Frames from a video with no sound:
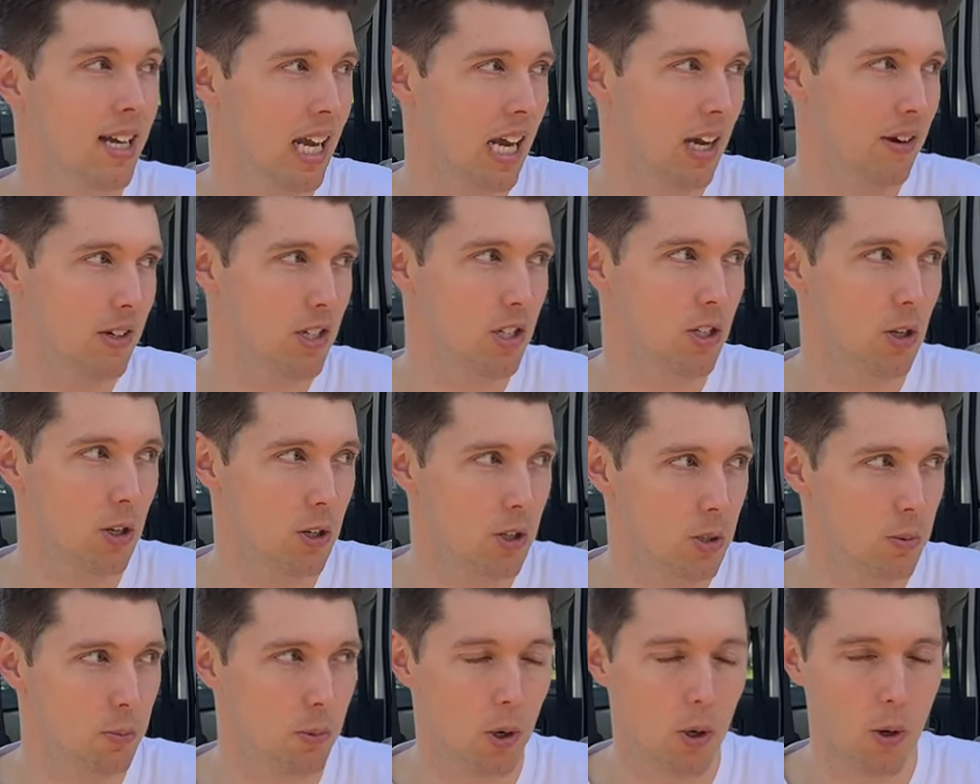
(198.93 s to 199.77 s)
If it's
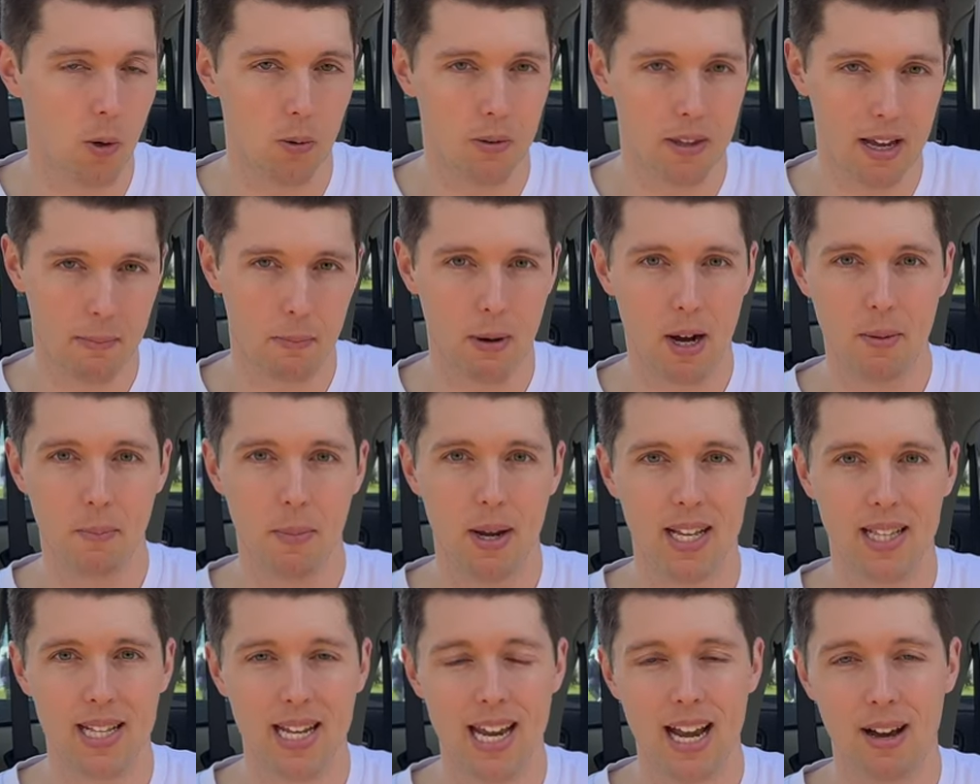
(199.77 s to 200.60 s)
too small, that might
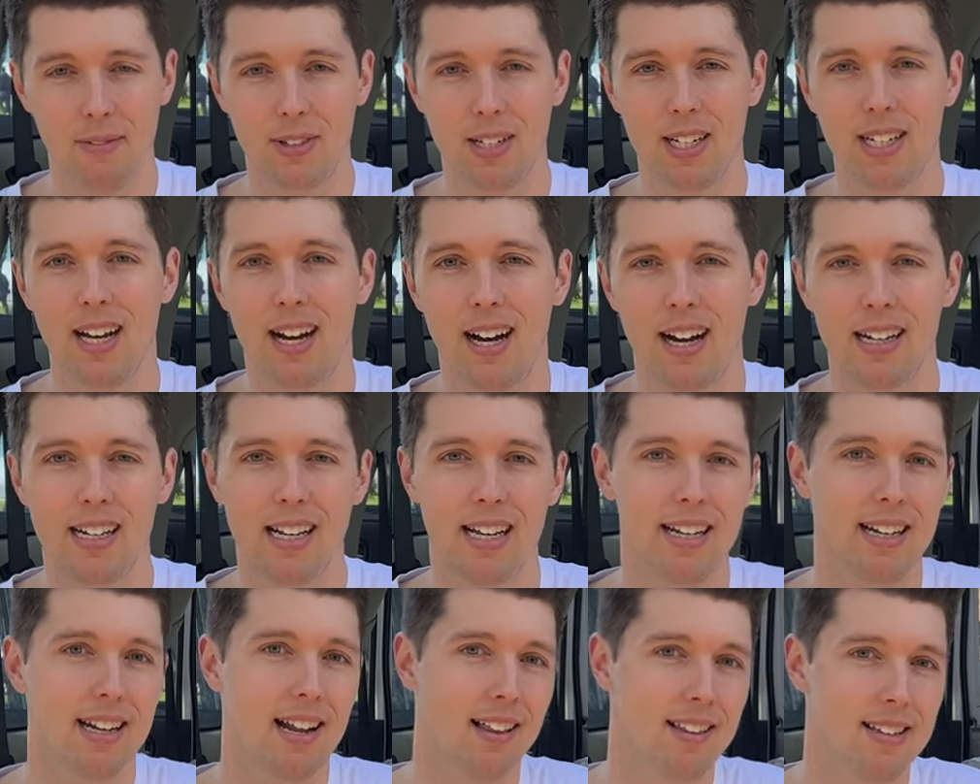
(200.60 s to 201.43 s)
mean that you have to cut
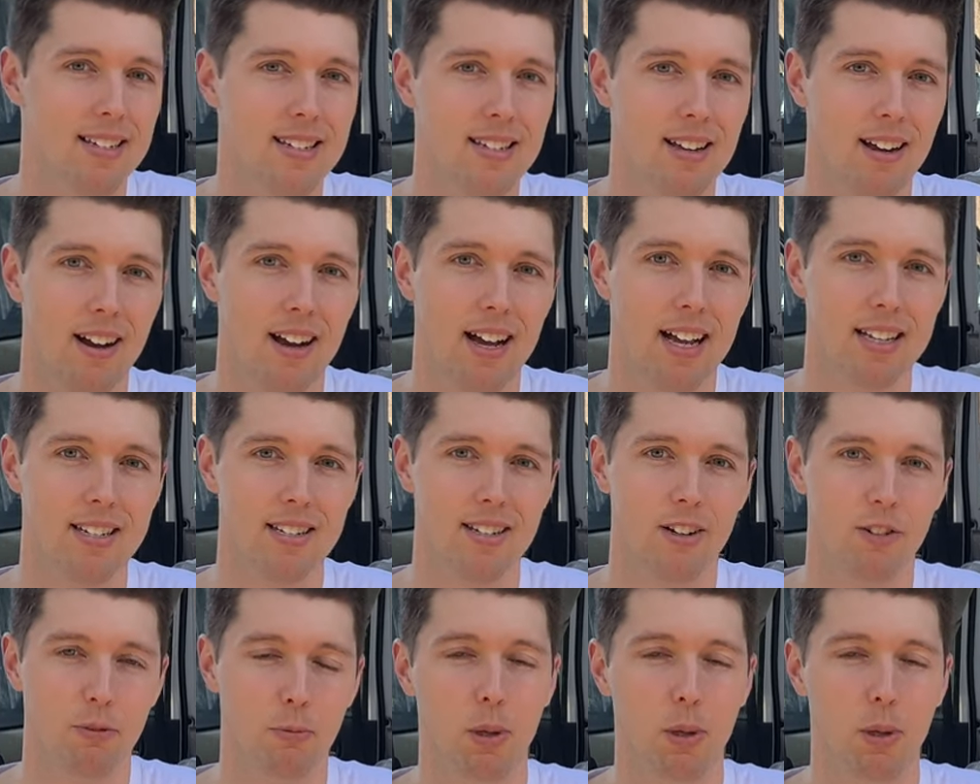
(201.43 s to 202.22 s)
another size of